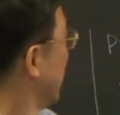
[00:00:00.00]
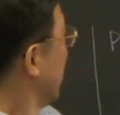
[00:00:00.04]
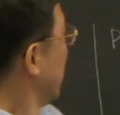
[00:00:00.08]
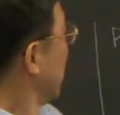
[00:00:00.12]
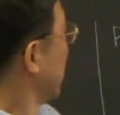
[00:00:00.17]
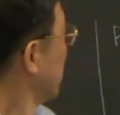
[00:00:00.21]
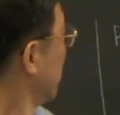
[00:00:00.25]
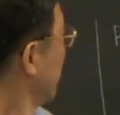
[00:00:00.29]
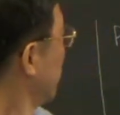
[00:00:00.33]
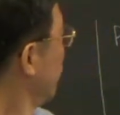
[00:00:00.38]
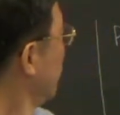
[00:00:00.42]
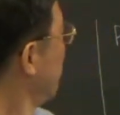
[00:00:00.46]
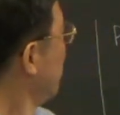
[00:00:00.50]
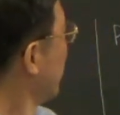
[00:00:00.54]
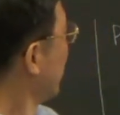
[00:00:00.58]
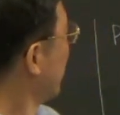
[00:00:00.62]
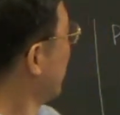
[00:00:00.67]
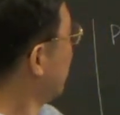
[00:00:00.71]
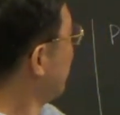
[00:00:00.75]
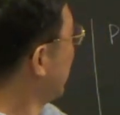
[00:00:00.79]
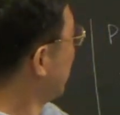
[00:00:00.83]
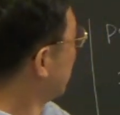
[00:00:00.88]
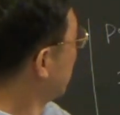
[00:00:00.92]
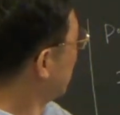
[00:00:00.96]
So numerical
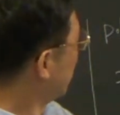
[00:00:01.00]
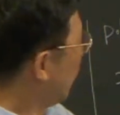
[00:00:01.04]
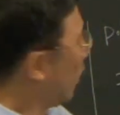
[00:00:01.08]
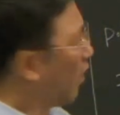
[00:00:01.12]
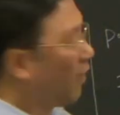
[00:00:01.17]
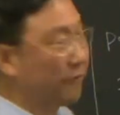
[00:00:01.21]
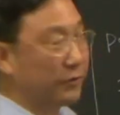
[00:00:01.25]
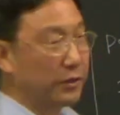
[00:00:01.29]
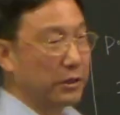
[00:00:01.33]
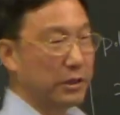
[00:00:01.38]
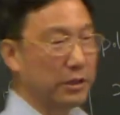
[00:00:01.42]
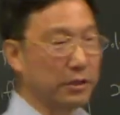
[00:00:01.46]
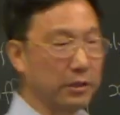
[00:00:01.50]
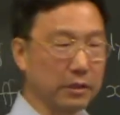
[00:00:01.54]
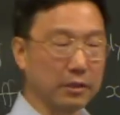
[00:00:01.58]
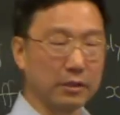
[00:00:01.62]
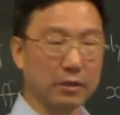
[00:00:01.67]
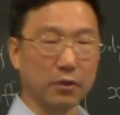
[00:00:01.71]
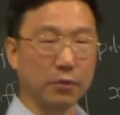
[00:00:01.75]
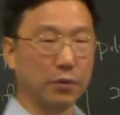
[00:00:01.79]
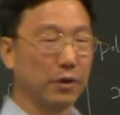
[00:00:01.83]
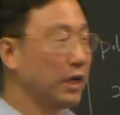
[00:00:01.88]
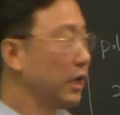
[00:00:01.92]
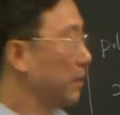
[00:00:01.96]
method
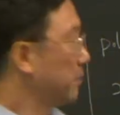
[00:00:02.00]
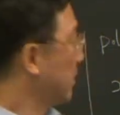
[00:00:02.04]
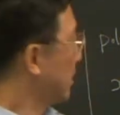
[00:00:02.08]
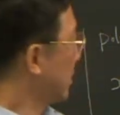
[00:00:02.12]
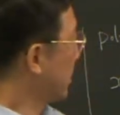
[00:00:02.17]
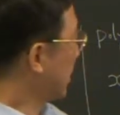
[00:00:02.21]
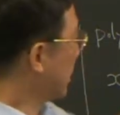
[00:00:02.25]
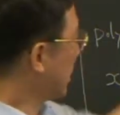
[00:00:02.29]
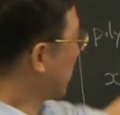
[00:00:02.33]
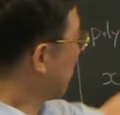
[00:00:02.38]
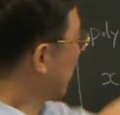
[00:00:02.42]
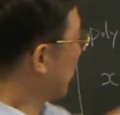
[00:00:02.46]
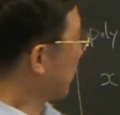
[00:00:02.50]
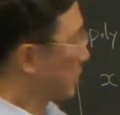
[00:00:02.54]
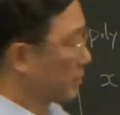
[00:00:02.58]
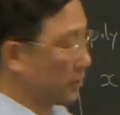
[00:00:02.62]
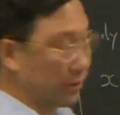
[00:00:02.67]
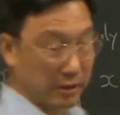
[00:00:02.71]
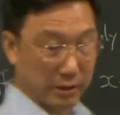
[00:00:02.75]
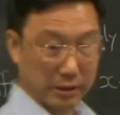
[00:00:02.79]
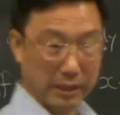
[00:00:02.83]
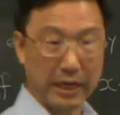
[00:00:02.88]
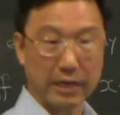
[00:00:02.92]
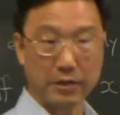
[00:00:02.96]
often, when you have this kind of
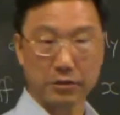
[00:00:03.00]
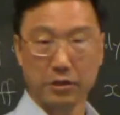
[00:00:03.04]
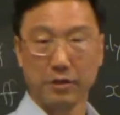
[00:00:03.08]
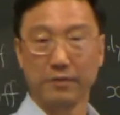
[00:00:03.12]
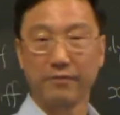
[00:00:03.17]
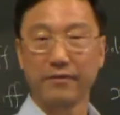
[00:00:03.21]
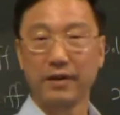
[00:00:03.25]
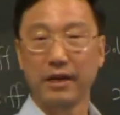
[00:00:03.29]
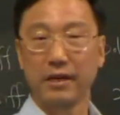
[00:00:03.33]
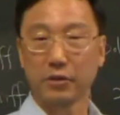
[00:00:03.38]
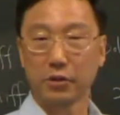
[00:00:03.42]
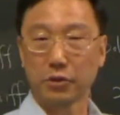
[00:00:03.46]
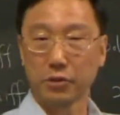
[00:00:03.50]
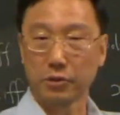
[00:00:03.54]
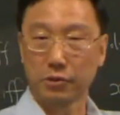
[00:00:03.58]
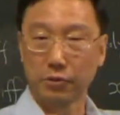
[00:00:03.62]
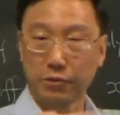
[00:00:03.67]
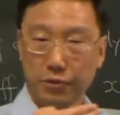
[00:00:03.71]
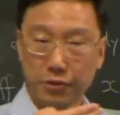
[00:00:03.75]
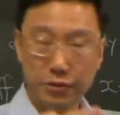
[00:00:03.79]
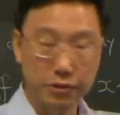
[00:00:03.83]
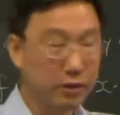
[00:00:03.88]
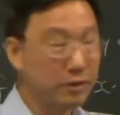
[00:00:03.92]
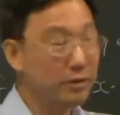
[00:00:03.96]
questions, they actually find the
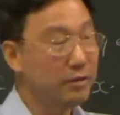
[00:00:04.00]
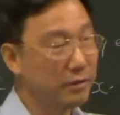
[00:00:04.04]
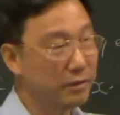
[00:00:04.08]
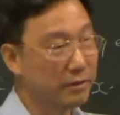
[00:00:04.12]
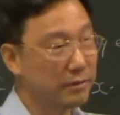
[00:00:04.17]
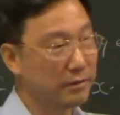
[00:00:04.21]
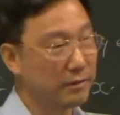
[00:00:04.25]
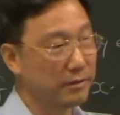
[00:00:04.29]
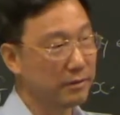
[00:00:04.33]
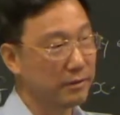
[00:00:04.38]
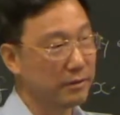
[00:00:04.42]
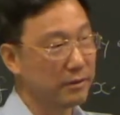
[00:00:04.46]
solution,